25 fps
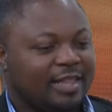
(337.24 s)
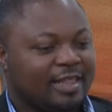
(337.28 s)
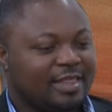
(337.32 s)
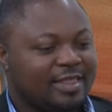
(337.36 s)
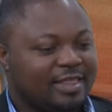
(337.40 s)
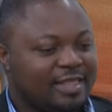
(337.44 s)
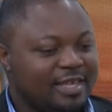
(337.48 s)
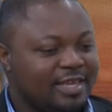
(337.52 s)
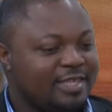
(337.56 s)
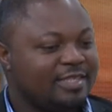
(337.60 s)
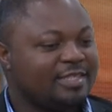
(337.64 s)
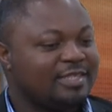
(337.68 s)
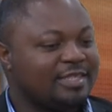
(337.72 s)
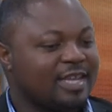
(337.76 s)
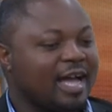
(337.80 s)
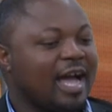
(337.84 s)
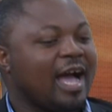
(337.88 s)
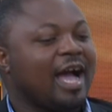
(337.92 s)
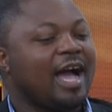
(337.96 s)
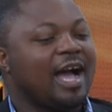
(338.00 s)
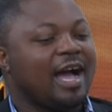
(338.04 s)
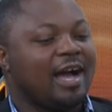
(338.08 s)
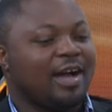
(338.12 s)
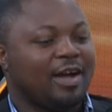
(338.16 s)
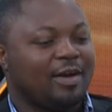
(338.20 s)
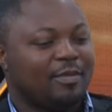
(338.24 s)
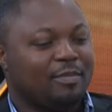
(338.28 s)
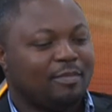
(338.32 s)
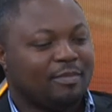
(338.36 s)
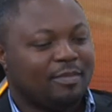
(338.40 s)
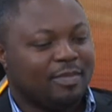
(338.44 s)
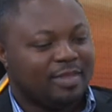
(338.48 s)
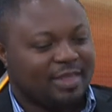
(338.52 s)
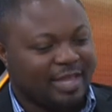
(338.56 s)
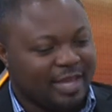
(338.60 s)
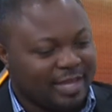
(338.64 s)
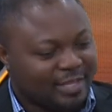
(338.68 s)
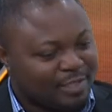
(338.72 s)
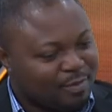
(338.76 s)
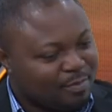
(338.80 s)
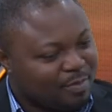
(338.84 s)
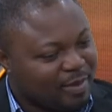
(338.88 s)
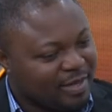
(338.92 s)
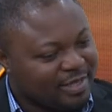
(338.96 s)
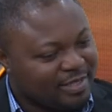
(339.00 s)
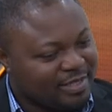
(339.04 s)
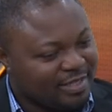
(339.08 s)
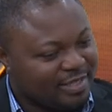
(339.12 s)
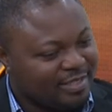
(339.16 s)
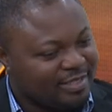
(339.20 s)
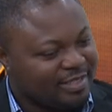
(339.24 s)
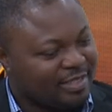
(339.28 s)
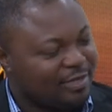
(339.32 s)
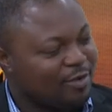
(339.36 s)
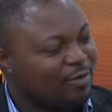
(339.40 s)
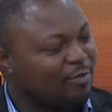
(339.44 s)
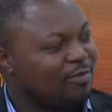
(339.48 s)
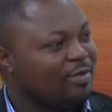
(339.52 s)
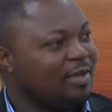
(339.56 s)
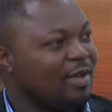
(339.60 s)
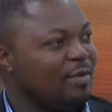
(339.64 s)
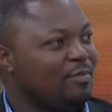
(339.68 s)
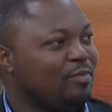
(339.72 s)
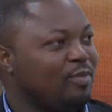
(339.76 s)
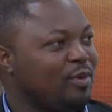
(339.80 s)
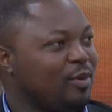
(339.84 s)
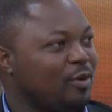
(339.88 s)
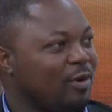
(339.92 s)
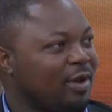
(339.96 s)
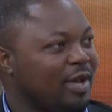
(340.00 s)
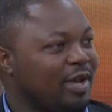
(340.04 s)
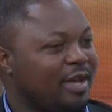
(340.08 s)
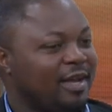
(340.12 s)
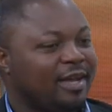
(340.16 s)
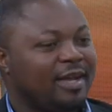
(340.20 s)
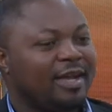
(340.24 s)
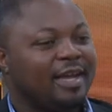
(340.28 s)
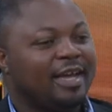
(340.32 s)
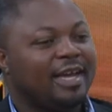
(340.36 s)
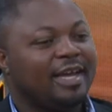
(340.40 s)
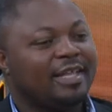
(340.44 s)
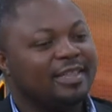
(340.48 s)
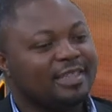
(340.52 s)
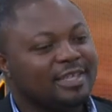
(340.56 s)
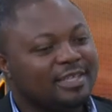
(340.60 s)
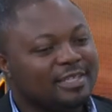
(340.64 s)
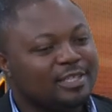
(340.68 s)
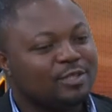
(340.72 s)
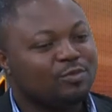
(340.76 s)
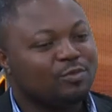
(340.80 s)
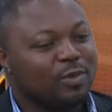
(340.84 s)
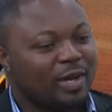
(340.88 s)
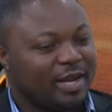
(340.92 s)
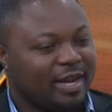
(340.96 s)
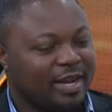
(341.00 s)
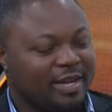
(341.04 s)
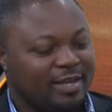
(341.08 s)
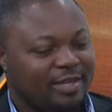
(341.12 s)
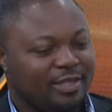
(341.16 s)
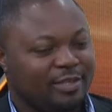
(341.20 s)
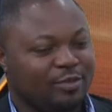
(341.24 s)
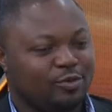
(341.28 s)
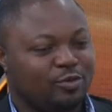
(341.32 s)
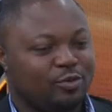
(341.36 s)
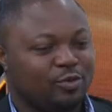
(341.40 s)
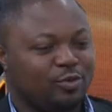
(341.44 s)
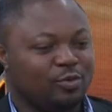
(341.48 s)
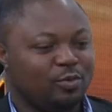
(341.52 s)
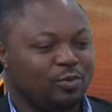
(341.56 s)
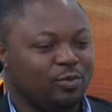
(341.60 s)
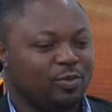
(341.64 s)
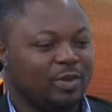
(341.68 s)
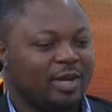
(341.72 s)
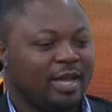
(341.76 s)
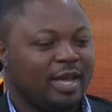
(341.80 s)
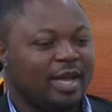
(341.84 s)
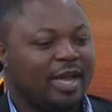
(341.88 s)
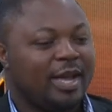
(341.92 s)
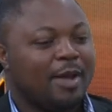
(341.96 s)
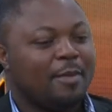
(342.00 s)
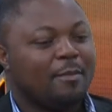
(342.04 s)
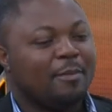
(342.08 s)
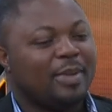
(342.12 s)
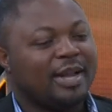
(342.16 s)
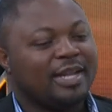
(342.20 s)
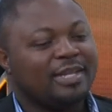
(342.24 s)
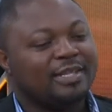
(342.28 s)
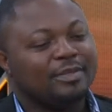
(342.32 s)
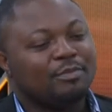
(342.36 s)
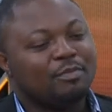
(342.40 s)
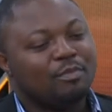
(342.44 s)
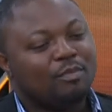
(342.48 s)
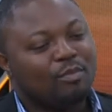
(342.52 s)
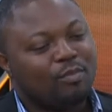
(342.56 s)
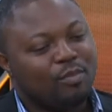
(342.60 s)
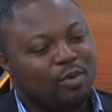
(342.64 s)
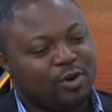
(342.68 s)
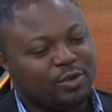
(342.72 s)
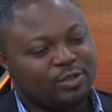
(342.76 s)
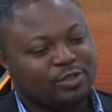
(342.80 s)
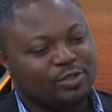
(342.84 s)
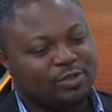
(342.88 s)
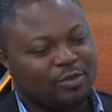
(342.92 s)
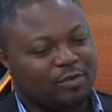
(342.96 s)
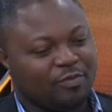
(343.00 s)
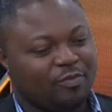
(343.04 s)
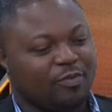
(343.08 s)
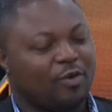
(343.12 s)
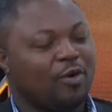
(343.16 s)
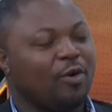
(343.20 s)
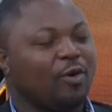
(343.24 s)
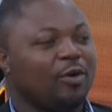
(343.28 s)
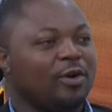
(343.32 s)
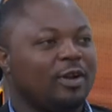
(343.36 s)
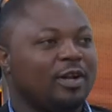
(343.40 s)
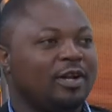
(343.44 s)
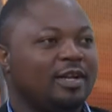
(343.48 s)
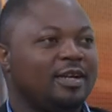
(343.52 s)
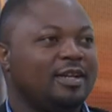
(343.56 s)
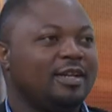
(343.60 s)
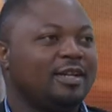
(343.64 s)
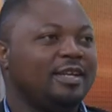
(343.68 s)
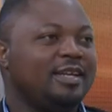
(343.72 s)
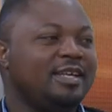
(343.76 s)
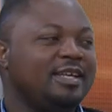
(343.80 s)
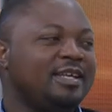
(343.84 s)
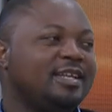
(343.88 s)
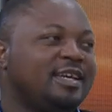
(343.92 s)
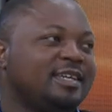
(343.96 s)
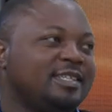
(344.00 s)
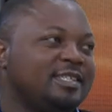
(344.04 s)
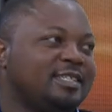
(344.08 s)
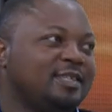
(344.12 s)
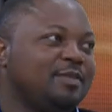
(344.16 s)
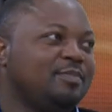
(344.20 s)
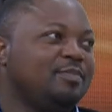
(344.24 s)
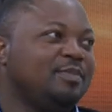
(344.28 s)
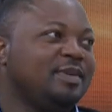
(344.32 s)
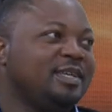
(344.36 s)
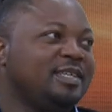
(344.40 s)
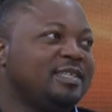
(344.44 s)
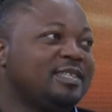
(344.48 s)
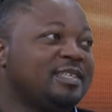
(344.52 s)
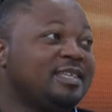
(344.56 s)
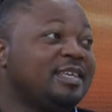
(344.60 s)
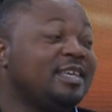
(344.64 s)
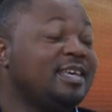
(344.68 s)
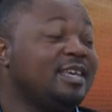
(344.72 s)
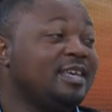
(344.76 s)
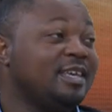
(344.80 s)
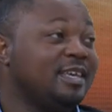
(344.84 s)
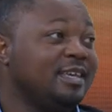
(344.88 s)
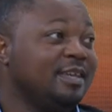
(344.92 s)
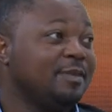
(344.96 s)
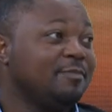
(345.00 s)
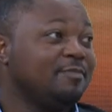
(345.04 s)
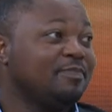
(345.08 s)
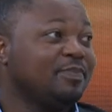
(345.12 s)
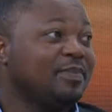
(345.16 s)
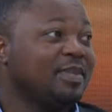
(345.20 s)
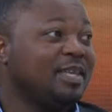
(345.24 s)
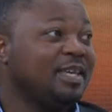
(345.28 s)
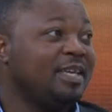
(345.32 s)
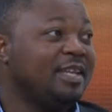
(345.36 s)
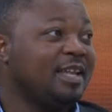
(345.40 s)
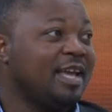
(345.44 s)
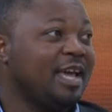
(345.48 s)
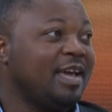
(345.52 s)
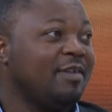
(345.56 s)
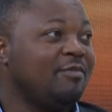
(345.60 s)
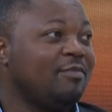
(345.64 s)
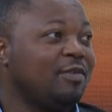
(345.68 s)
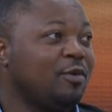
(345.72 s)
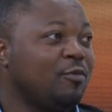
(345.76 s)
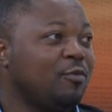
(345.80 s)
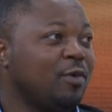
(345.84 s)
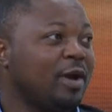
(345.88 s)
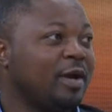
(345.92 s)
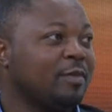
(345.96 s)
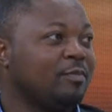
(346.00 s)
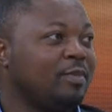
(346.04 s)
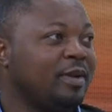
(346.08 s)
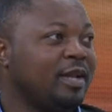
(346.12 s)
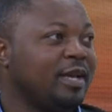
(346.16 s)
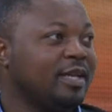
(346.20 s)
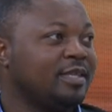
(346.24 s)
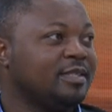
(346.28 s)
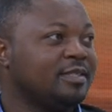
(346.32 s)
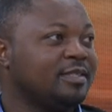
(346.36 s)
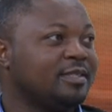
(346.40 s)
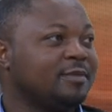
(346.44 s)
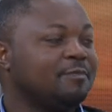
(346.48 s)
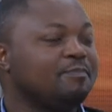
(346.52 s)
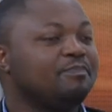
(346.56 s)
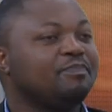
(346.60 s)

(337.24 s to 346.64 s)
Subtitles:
these are the expectation of the employer, and this is what I need to do. But most of all, leadership is key in every workplace.